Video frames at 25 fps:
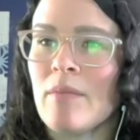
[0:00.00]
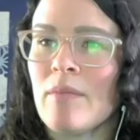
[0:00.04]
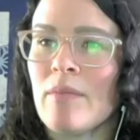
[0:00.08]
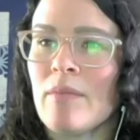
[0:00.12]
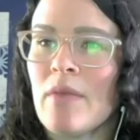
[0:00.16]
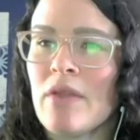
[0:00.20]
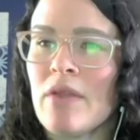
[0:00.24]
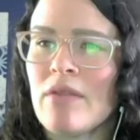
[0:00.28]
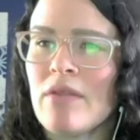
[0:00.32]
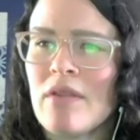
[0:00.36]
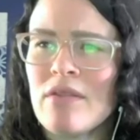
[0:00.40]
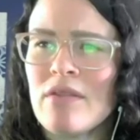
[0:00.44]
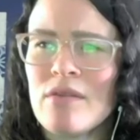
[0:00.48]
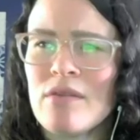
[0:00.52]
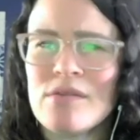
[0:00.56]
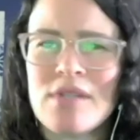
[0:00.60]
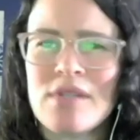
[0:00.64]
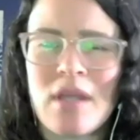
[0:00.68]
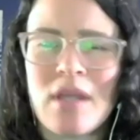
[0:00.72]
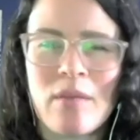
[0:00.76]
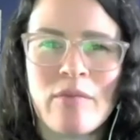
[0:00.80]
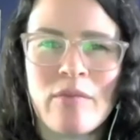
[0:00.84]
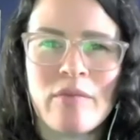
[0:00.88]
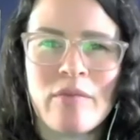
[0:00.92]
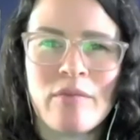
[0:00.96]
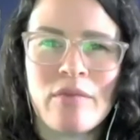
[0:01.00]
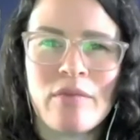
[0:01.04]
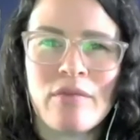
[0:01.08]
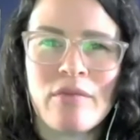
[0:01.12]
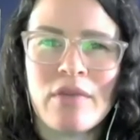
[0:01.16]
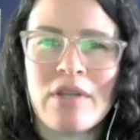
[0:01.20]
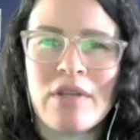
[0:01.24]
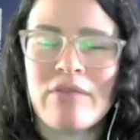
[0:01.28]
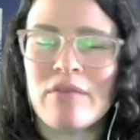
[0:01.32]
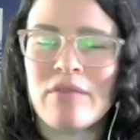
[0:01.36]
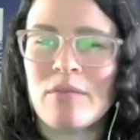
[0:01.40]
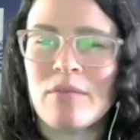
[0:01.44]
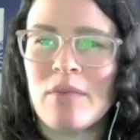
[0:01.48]
I think those came from 3
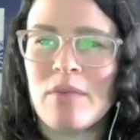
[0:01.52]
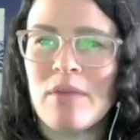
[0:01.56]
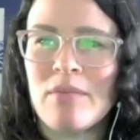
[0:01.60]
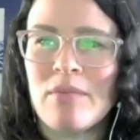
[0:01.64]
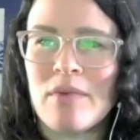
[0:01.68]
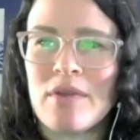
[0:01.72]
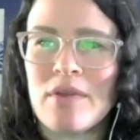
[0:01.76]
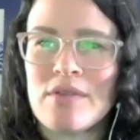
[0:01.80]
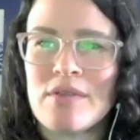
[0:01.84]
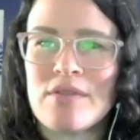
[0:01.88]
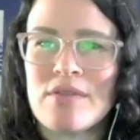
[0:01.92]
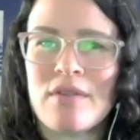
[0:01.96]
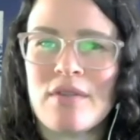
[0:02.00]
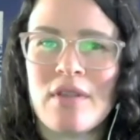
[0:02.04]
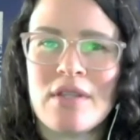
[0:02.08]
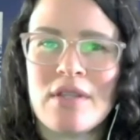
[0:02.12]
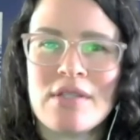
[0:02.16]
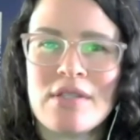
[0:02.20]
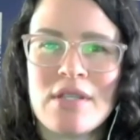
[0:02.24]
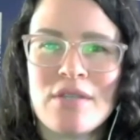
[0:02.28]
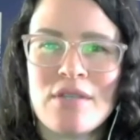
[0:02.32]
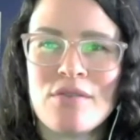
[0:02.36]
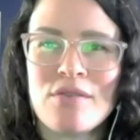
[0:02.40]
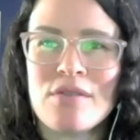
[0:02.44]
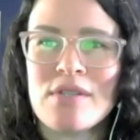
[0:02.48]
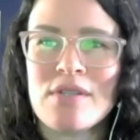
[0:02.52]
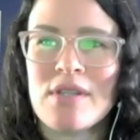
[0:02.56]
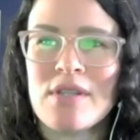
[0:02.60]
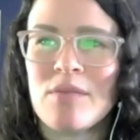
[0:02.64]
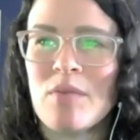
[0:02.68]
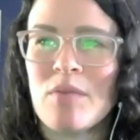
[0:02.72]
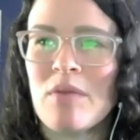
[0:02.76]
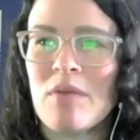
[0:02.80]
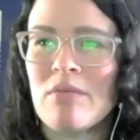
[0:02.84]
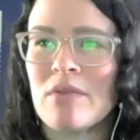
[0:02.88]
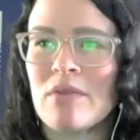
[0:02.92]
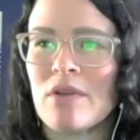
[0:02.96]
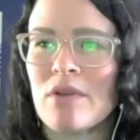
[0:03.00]
different people. So that's interesting.
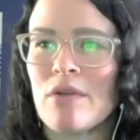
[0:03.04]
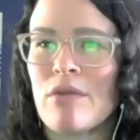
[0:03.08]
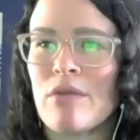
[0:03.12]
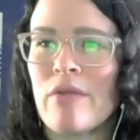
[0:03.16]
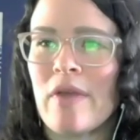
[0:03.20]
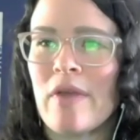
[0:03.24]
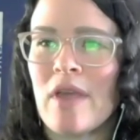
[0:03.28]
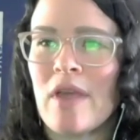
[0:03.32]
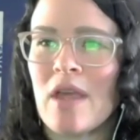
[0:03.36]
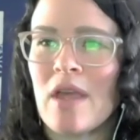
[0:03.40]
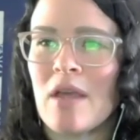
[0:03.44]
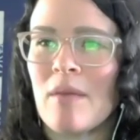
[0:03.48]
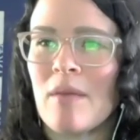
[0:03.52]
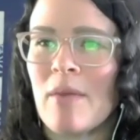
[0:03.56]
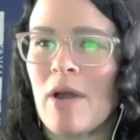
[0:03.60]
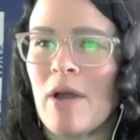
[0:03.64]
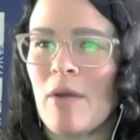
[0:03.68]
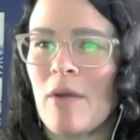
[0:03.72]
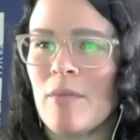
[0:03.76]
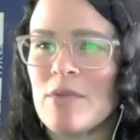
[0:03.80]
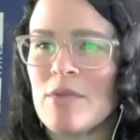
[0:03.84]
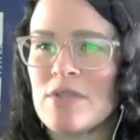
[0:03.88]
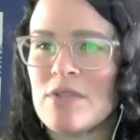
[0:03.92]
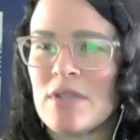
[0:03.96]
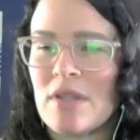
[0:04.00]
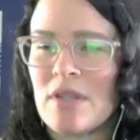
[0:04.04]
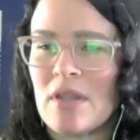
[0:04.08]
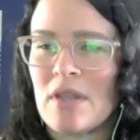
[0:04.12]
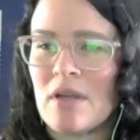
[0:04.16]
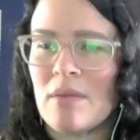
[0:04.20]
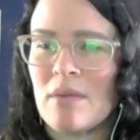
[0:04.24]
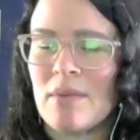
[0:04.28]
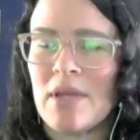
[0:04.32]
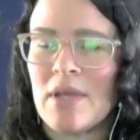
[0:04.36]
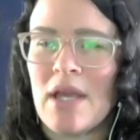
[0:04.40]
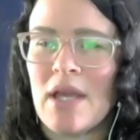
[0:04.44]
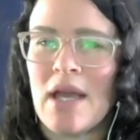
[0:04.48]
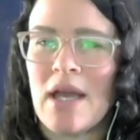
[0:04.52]
People are thinking about music
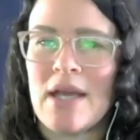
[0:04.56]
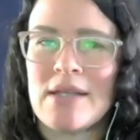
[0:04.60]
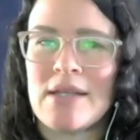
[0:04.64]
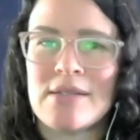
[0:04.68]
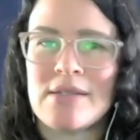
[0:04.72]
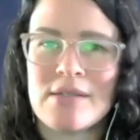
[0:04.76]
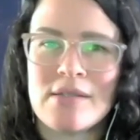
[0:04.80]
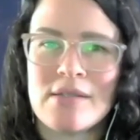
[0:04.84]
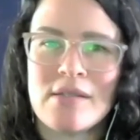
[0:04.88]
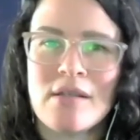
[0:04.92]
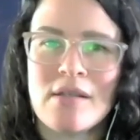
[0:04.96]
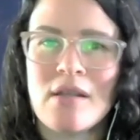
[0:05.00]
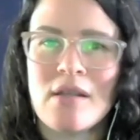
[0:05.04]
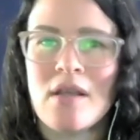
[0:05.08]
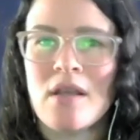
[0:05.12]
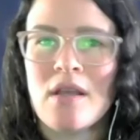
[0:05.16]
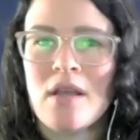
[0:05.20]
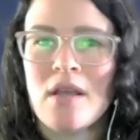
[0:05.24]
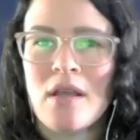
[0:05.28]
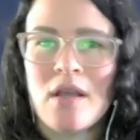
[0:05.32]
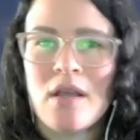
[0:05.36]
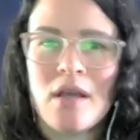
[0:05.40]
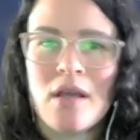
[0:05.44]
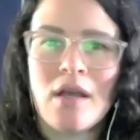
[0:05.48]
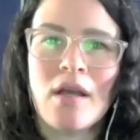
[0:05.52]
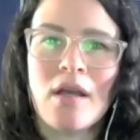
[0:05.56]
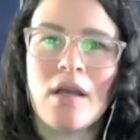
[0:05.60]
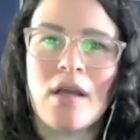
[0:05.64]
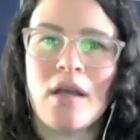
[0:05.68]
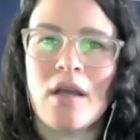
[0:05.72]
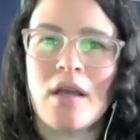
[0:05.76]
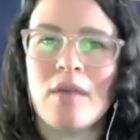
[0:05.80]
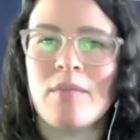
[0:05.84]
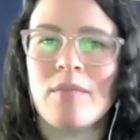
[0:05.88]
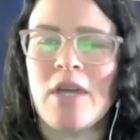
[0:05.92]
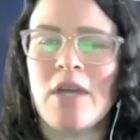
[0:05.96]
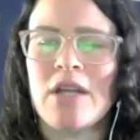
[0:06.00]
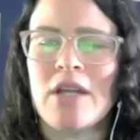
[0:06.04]
therapy as
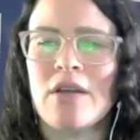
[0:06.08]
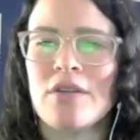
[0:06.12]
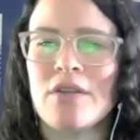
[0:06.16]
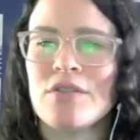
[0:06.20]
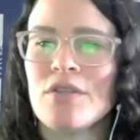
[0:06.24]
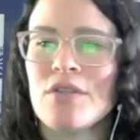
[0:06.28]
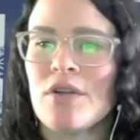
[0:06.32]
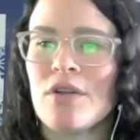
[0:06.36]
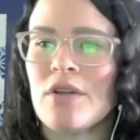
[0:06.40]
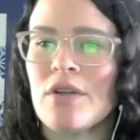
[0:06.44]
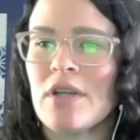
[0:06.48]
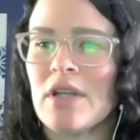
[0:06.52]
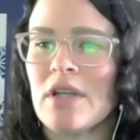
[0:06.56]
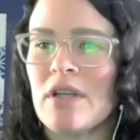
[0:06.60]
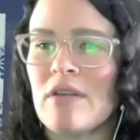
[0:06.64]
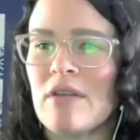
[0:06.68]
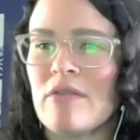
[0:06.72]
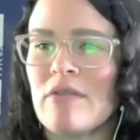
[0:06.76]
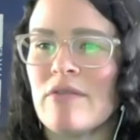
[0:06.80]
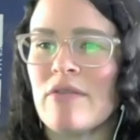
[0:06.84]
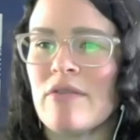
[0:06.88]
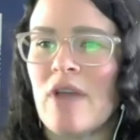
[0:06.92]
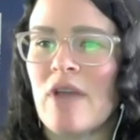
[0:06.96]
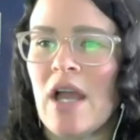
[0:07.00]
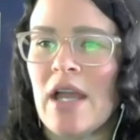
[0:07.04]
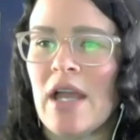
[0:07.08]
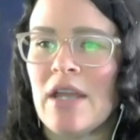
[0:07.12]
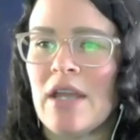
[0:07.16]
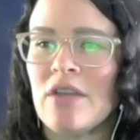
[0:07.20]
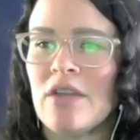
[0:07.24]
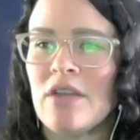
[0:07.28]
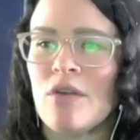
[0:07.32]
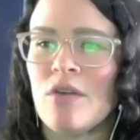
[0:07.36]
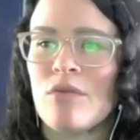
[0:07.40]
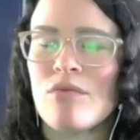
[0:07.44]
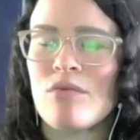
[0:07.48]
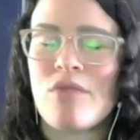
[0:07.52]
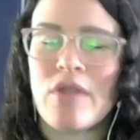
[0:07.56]
an alternative. I
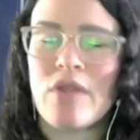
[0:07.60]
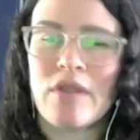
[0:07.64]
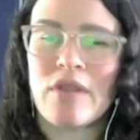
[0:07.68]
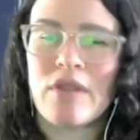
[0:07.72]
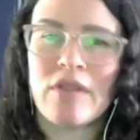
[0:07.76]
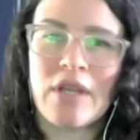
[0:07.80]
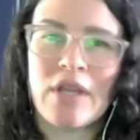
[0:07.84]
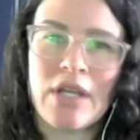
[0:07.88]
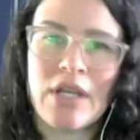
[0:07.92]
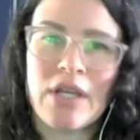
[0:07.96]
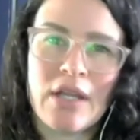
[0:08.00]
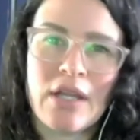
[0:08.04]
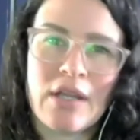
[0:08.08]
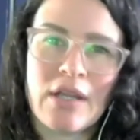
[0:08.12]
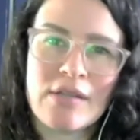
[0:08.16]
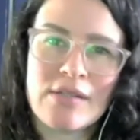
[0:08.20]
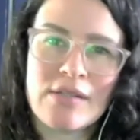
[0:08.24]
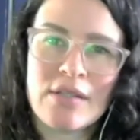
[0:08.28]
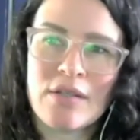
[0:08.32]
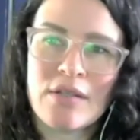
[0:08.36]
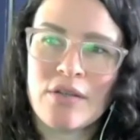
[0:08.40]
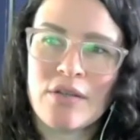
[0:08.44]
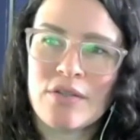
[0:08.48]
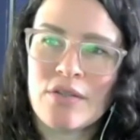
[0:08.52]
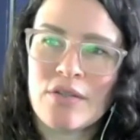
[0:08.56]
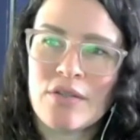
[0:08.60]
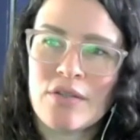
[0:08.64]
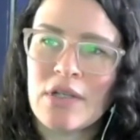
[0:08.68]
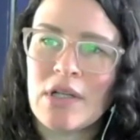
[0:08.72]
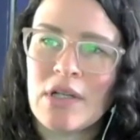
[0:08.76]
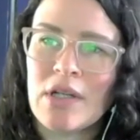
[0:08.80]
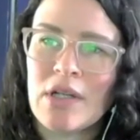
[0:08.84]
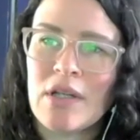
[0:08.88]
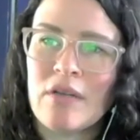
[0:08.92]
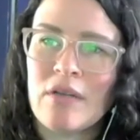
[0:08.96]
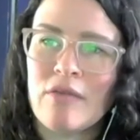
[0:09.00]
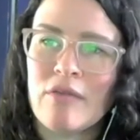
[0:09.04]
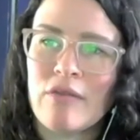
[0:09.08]
don't think that it is an
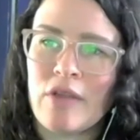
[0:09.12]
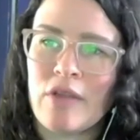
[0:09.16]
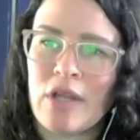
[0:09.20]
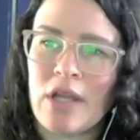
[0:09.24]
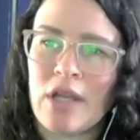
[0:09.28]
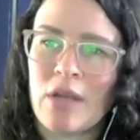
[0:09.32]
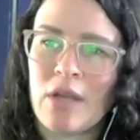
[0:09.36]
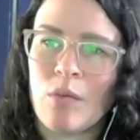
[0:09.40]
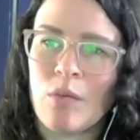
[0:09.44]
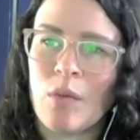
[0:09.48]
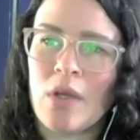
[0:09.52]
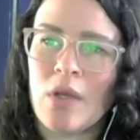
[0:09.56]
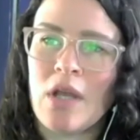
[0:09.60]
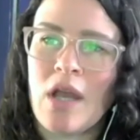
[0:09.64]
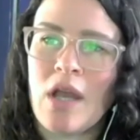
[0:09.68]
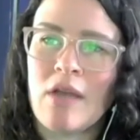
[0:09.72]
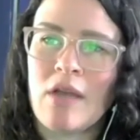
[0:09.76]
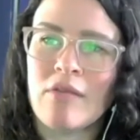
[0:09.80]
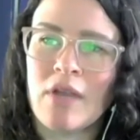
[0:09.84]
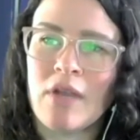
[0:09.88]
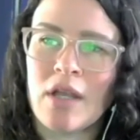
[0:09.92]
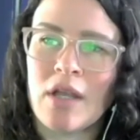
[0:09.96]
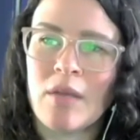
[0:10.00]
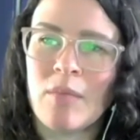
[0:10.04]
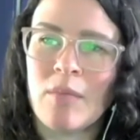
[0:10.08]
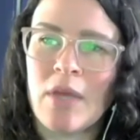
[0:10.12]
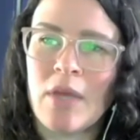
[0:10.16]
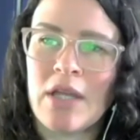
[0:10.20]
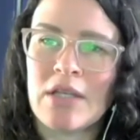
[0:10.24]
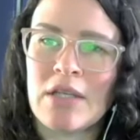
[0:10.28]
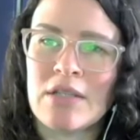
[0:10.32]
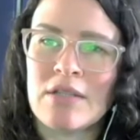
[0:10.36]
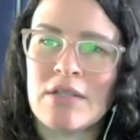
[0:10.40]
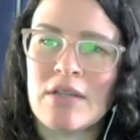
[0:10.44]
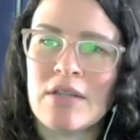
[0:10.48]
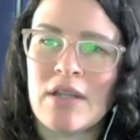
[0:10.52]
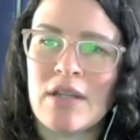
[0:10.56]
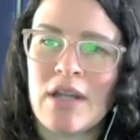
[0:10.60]
alternative, and I would not
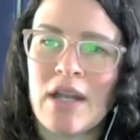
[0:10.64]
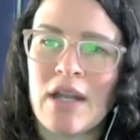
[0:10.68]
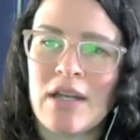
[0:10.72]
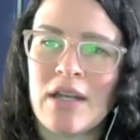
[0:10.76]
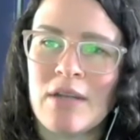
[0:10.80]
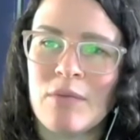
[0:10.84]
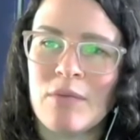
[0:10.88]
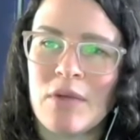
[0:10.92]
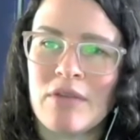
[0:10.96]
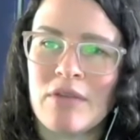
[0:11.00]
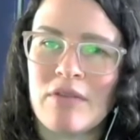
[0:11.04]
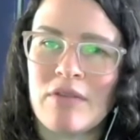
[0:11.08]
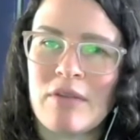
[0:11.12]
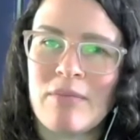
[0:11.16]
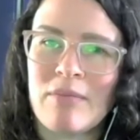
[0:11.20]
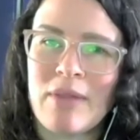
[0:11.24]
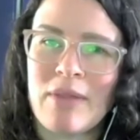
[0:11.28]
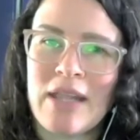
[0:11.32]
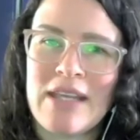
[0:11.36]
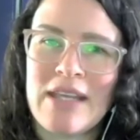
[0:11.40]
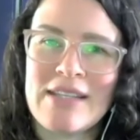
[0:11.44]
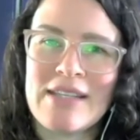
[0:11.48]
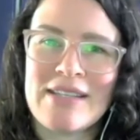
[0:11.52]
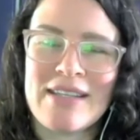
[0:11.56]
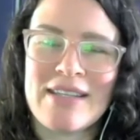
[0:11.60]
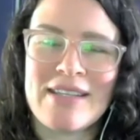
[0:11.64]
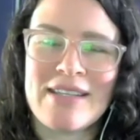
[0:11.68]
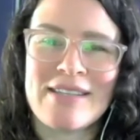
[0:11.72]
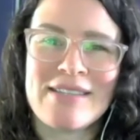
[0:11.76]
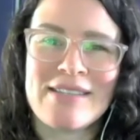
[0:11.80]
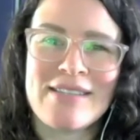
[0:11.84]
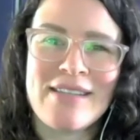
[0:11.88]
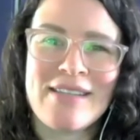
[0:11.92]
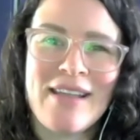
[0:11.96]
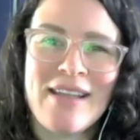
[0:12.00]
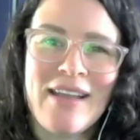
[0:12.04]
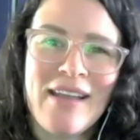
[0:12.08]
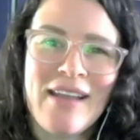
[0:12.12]
recommend that anyone
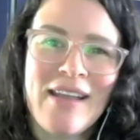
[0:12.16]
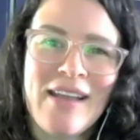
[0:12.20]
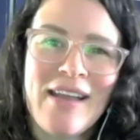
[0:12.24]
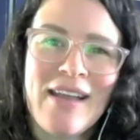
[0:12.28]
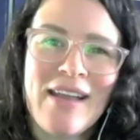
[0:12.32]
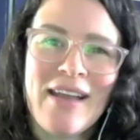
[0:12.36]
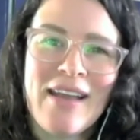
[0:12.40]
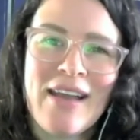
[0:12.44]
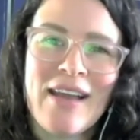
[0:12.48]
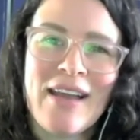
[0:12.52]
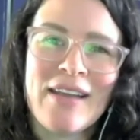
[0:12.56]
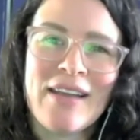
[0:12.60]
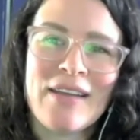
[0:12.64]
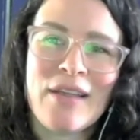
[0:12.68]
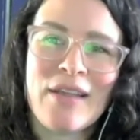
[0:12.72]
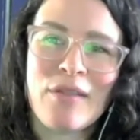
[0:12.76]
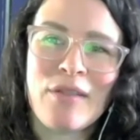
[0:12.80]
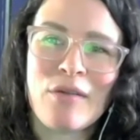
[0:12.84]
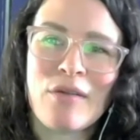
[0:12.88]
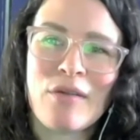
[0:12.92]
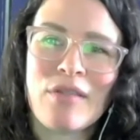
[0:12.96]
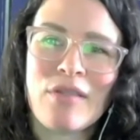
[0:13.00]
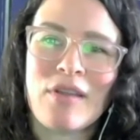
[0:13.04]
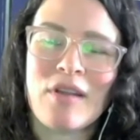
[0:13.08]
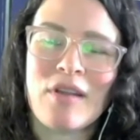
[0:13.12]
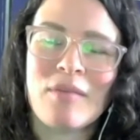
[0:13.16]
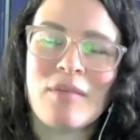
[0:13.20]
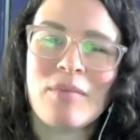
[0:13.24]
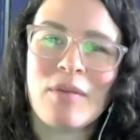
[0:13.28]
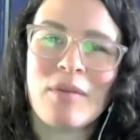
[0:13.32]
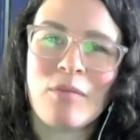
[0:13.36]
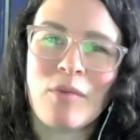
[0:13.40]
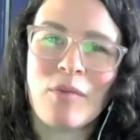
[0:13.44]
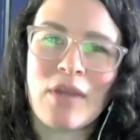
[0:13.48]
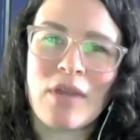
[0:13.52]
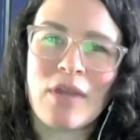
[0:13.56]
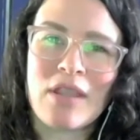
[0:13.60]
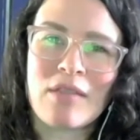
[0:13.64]
replaces another therapy
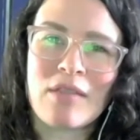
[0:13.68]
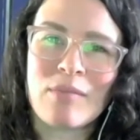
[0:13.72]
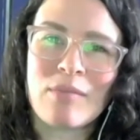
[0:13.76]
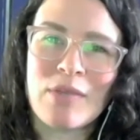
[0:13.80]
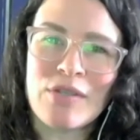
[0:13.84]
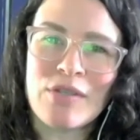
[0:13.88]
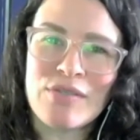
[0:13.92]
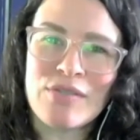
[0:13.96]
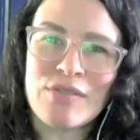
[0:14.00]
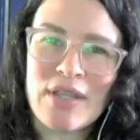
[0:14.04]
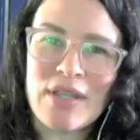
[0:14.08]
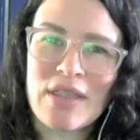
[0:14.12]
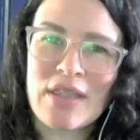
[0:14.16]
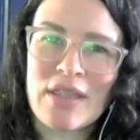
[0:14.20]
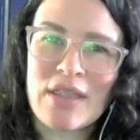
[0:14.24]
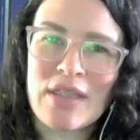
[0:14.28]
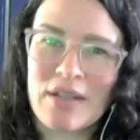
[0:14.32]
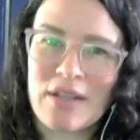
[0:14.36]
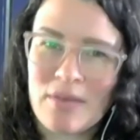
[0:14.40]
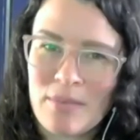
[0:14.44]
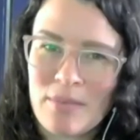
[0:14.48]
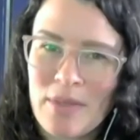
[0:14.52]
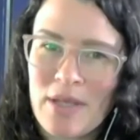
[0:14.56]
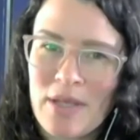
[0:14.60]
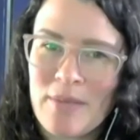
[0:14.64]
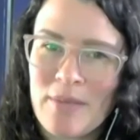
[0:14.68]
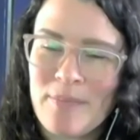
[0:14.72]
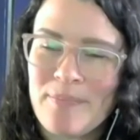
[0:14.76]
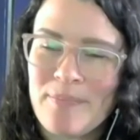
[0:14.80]
with music therapy.